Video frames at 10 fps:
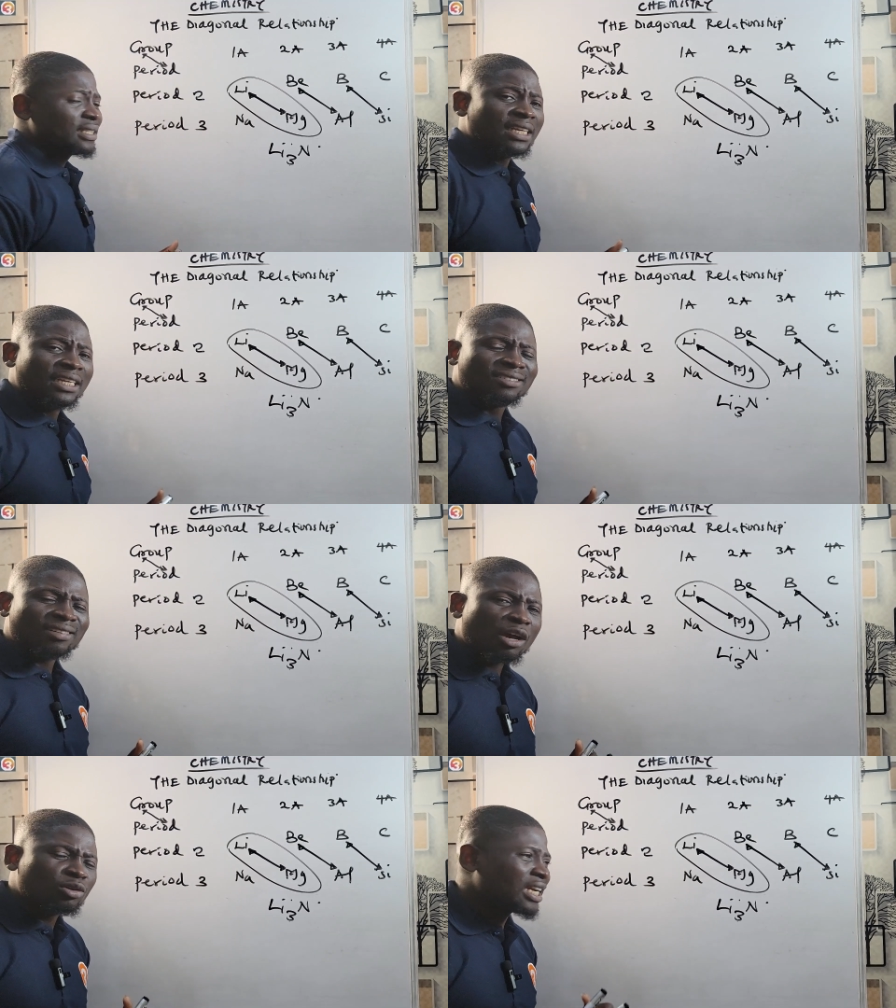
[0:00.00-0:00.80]
the
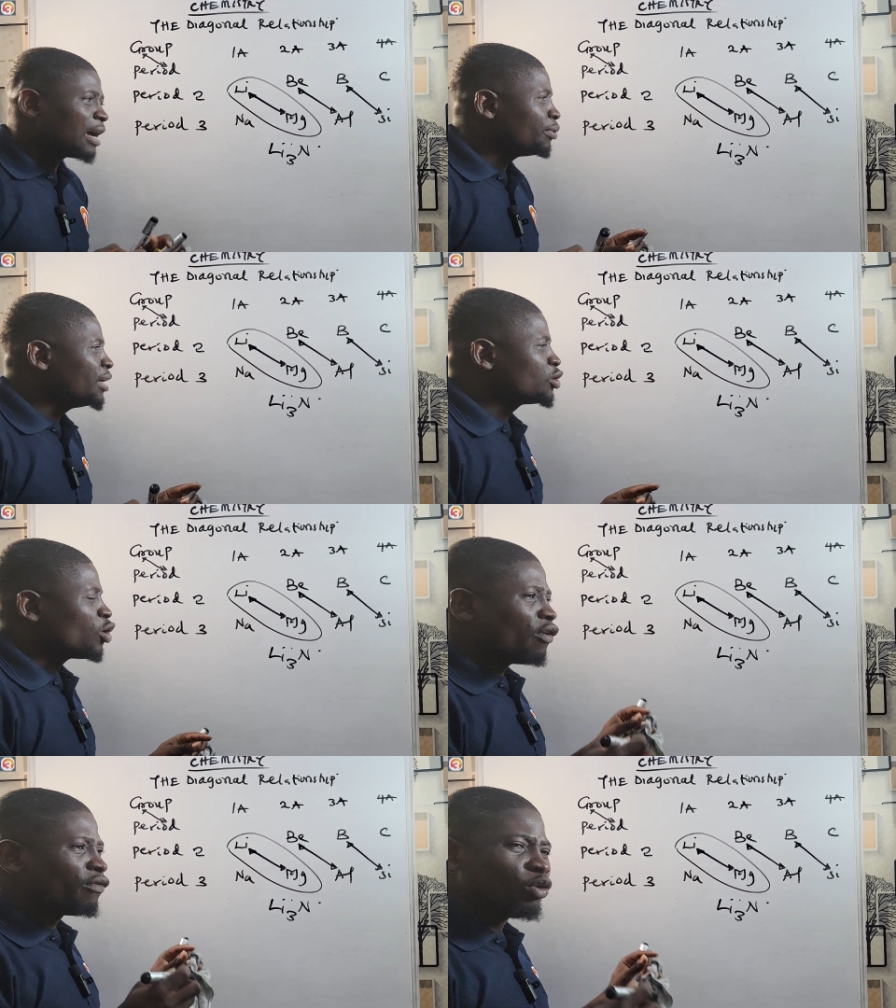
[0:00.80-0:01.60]
trioxocarbonate
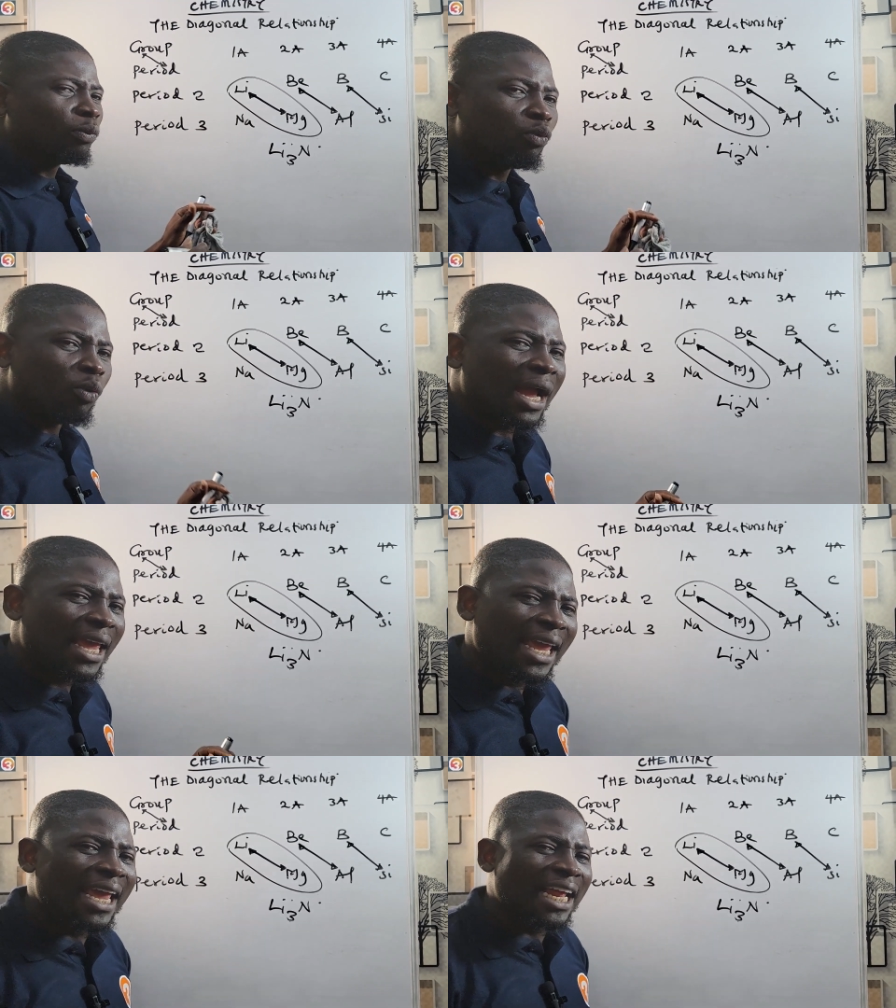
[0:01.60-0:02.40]
of group
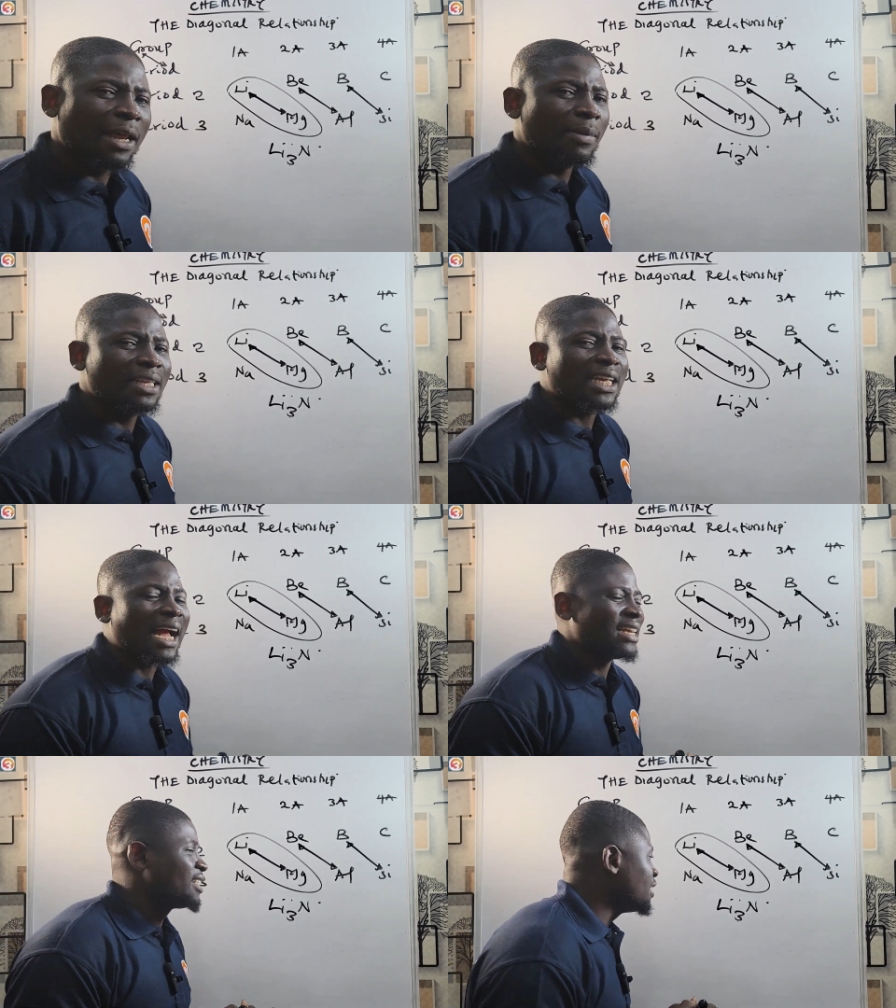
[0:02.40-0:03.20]
1A elements
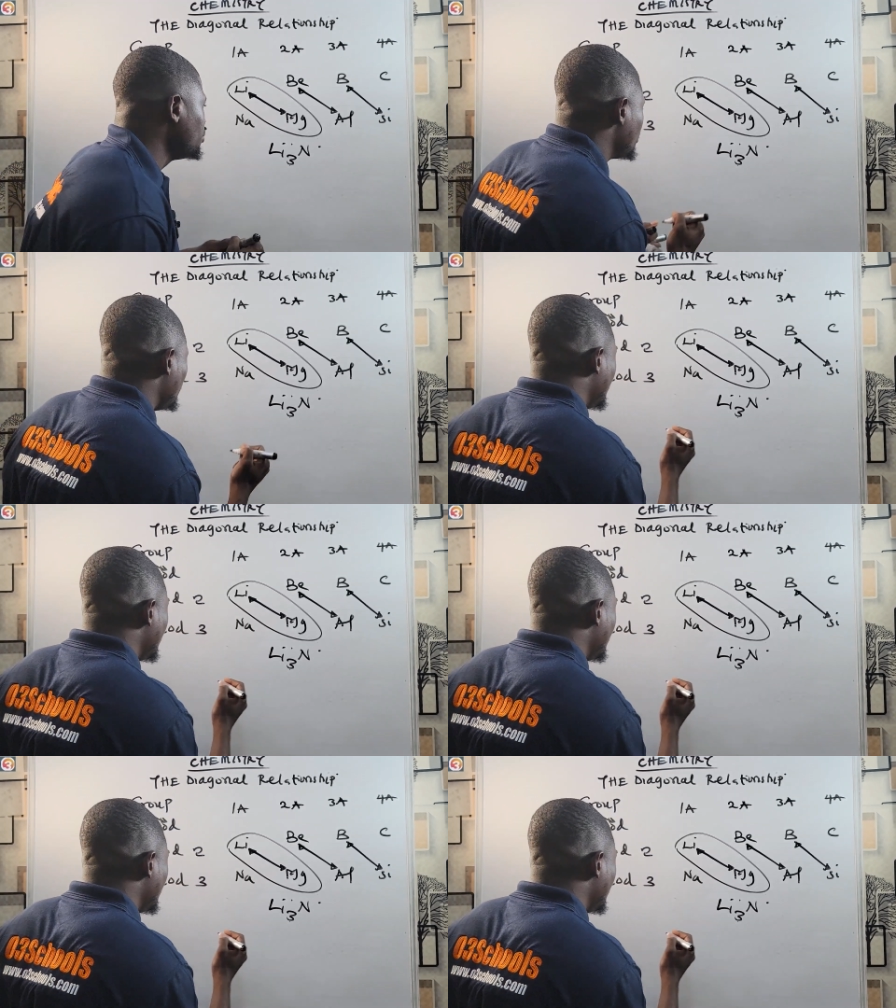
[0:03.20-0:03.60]
are stable to